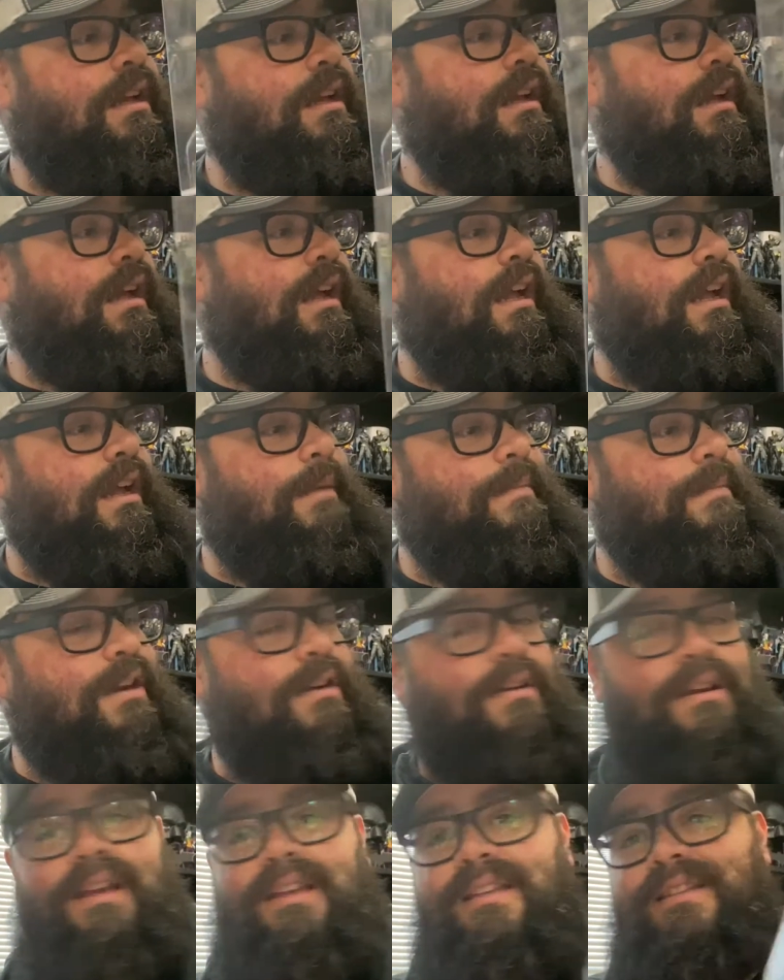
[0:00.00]

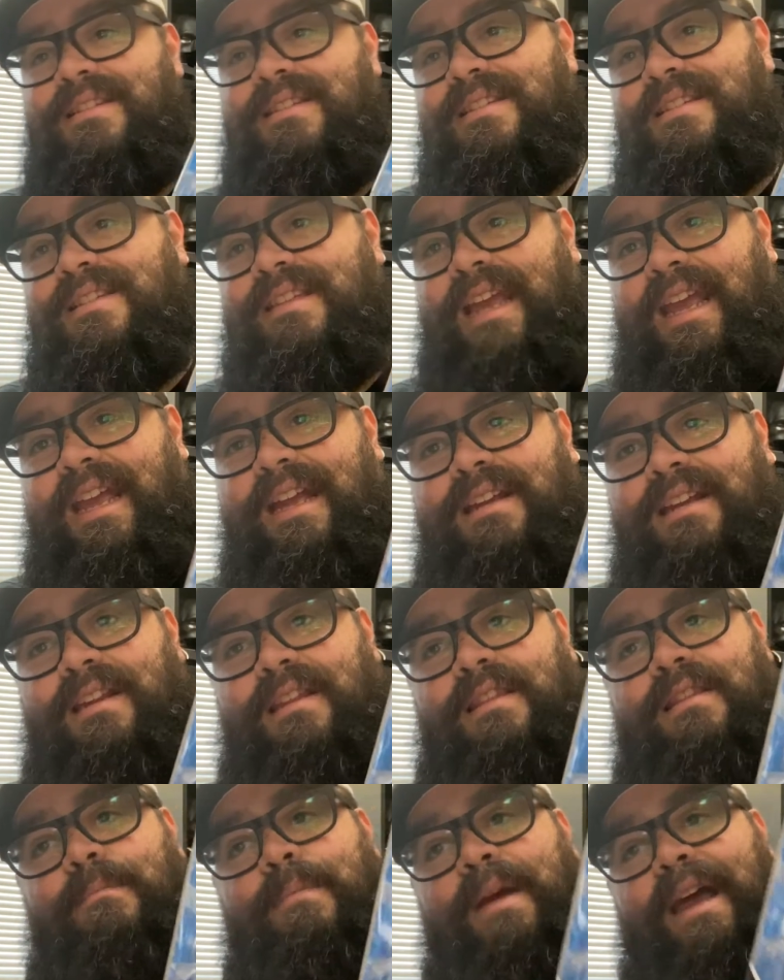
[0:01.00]
There is a stand
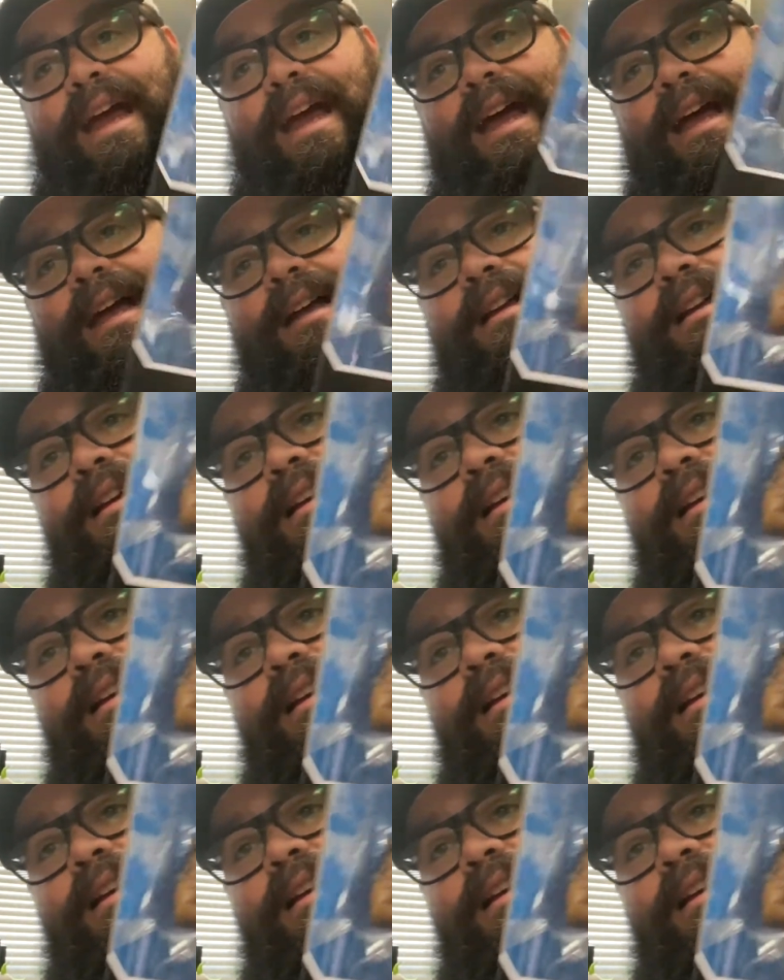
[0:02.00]
in the back.